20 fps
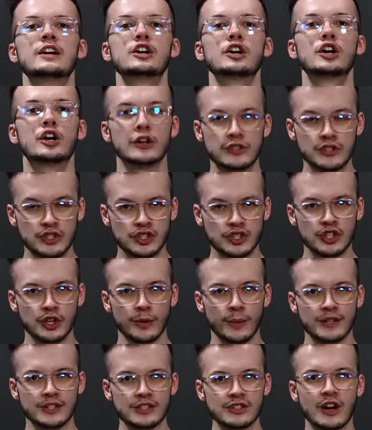good
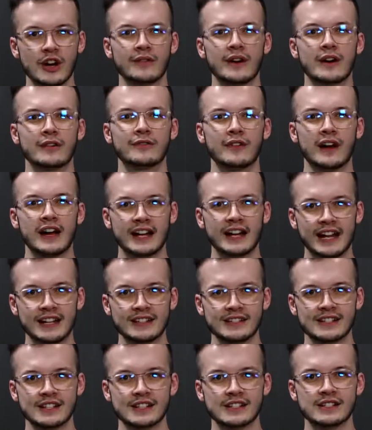stewards of our
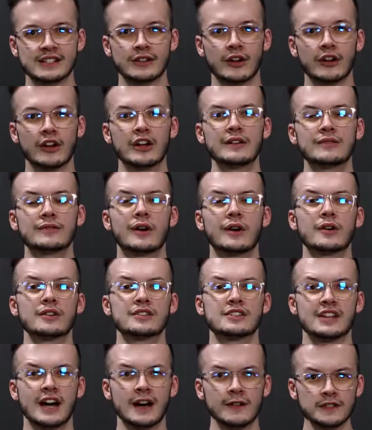finances, not only for
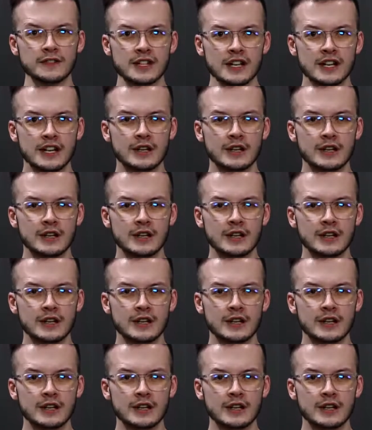ourselves,